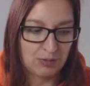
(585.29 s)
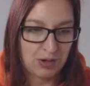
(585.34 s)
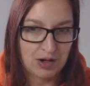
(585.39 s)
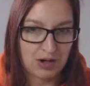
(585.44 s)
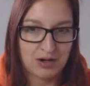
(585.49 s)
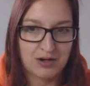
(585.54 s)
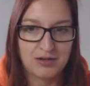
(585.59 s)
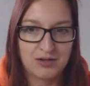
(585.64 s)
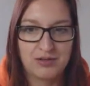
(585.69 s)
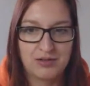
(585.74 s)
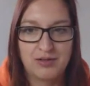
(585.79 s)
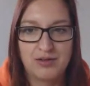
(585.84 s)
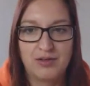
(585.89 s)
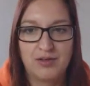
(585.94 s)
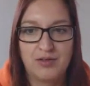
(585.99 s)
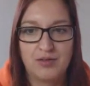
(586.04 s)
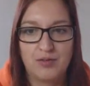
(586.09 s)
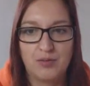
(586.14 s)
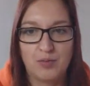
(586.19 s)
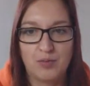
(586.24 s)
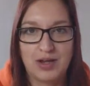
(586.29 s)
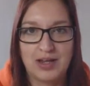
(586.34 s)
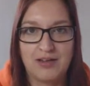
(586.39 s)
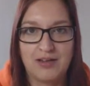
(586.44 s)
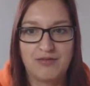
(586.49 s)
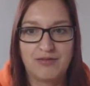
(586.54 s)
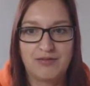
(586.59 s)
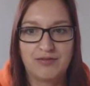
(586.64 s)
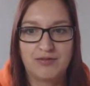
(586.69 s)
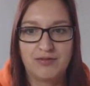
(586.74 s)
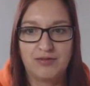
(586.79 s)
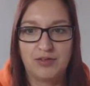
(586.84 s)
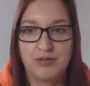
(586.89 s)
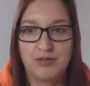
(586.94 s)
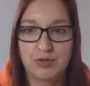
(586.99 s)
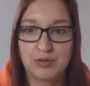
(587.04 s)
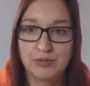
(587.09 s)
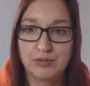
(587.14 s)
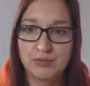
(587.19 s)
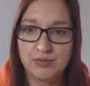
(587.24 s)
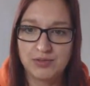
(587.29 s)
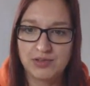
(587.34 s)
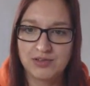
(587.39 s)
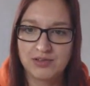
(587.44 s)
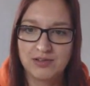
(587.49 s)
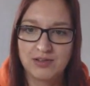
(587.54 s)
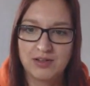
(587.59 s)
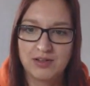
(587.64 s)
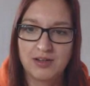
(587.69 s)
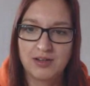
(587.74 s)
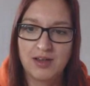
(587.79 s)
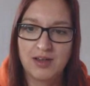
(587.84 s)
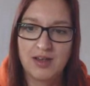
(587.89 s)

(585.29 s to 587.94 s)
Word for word: you are with the rules